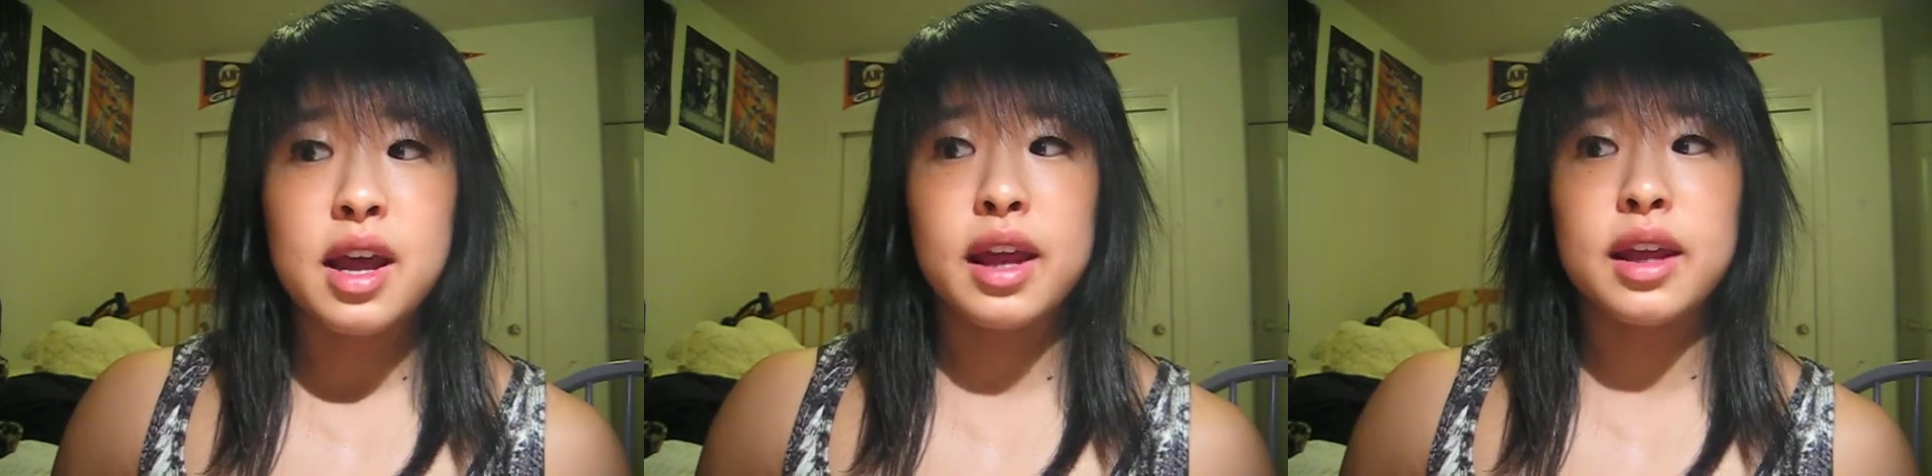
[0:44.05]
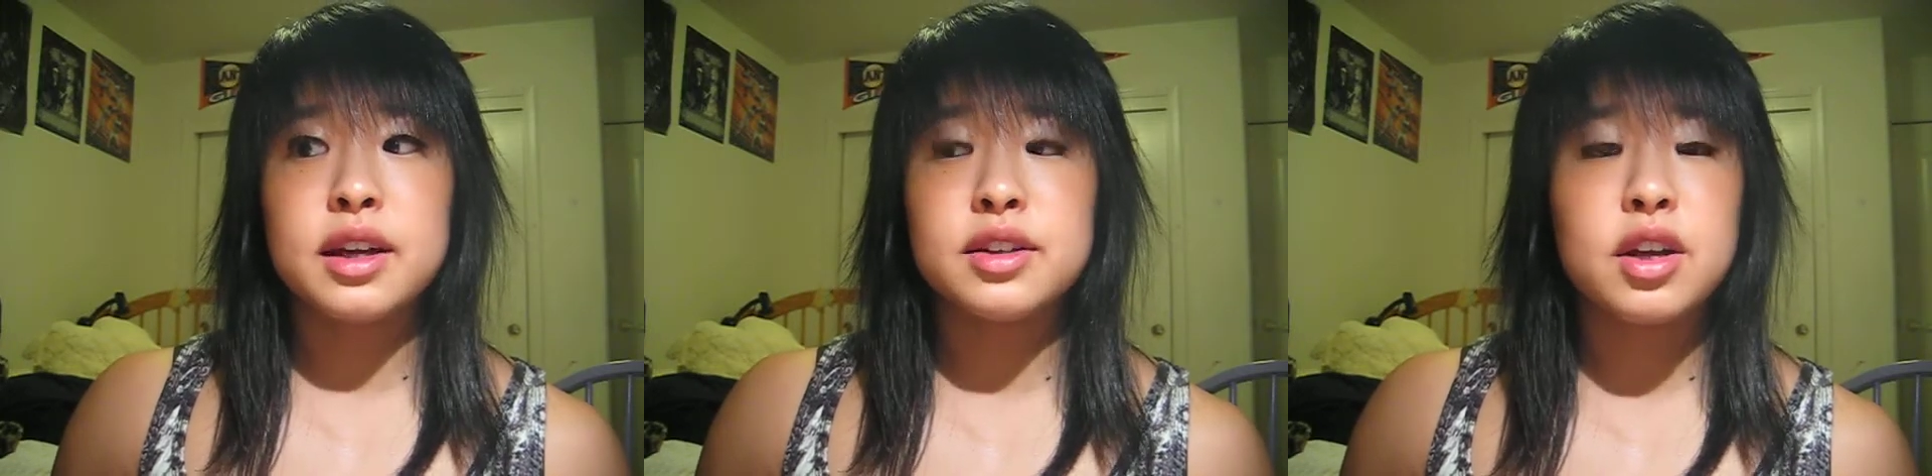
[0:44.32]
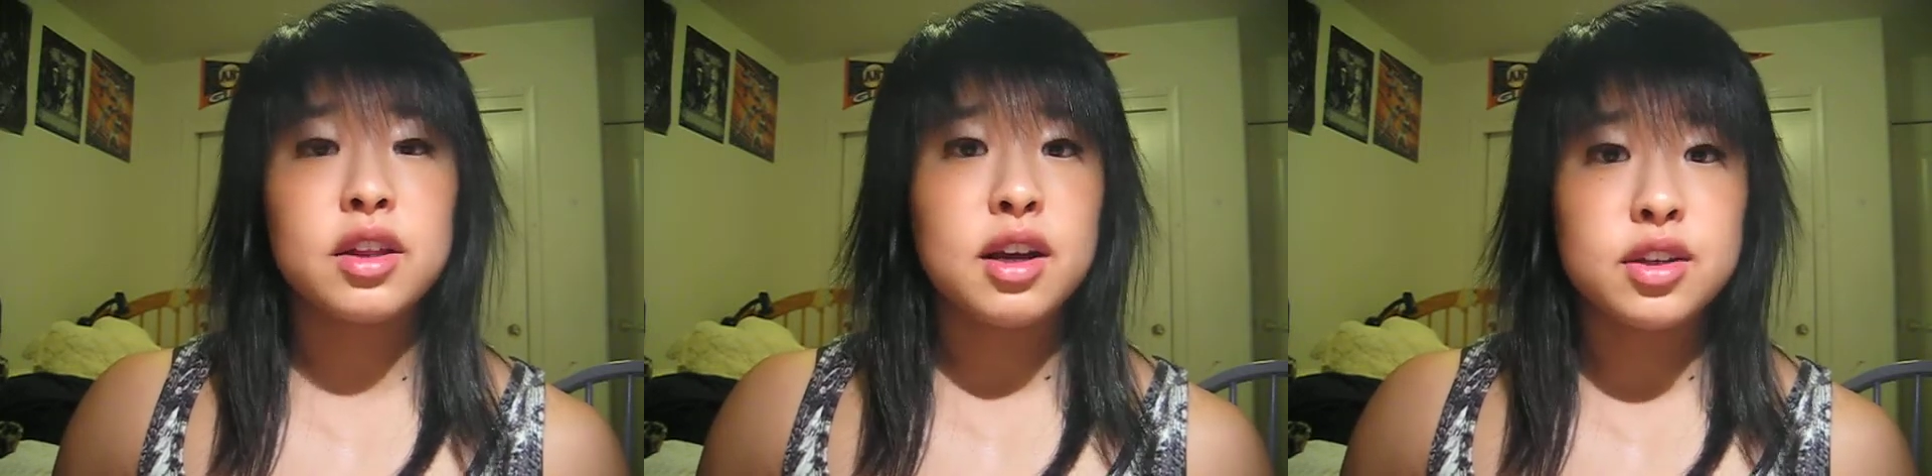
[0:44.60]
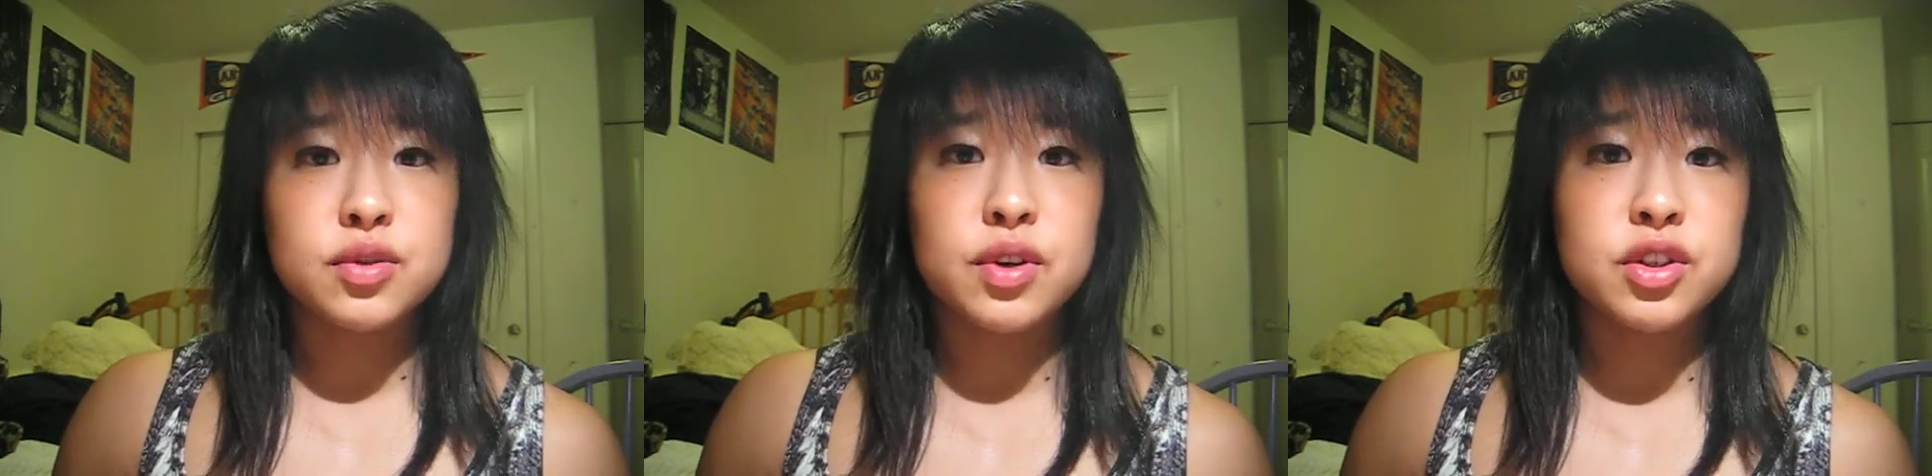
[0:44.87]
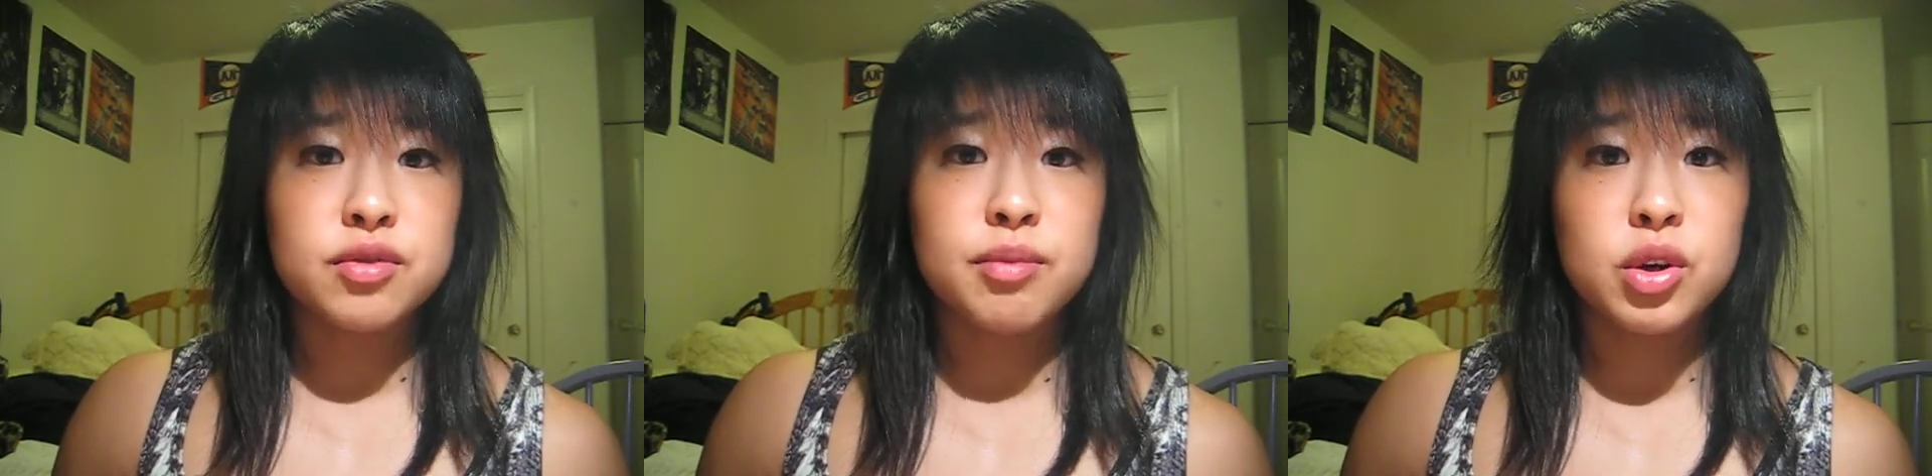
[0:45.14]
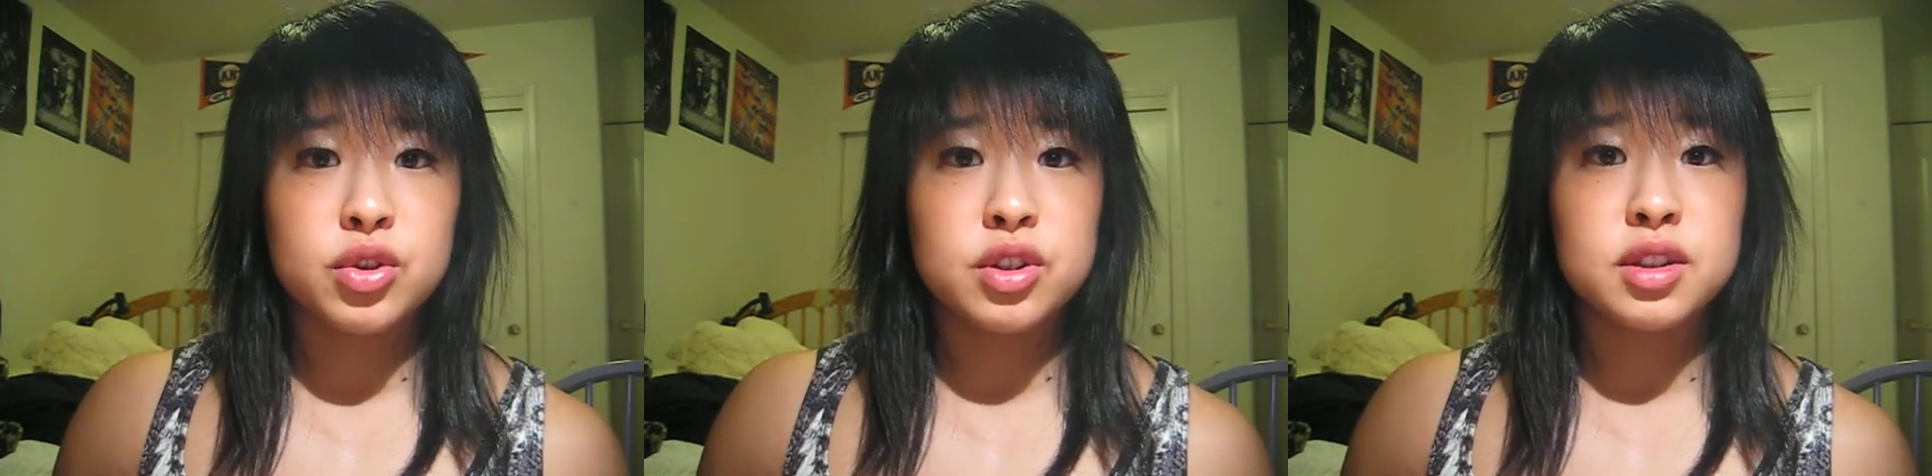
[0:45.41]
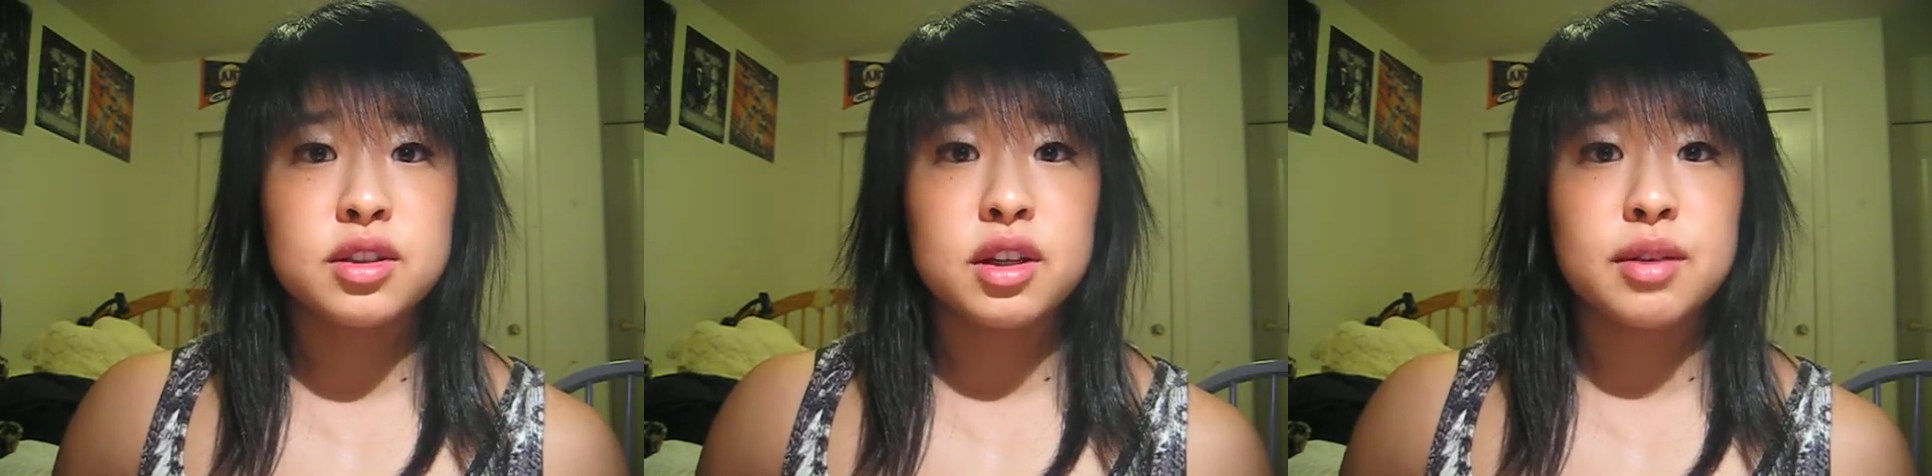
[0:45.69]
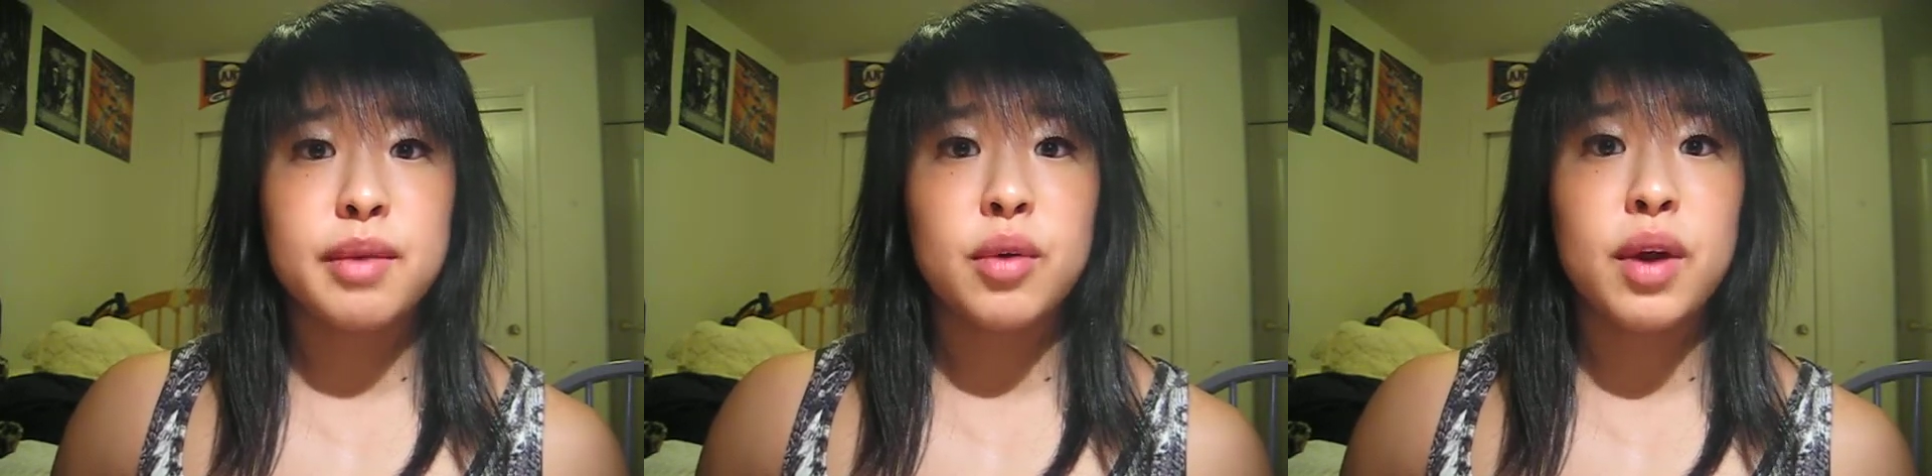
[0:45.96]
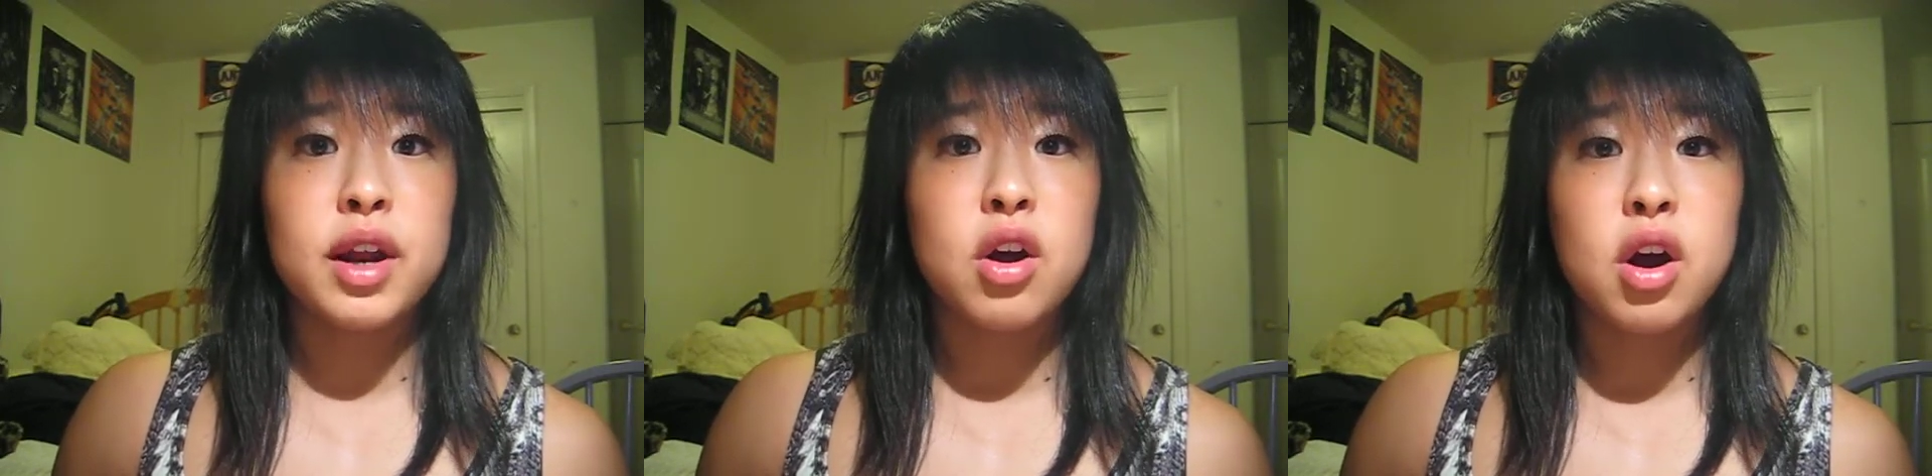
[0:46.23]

and I lost range of motion in my right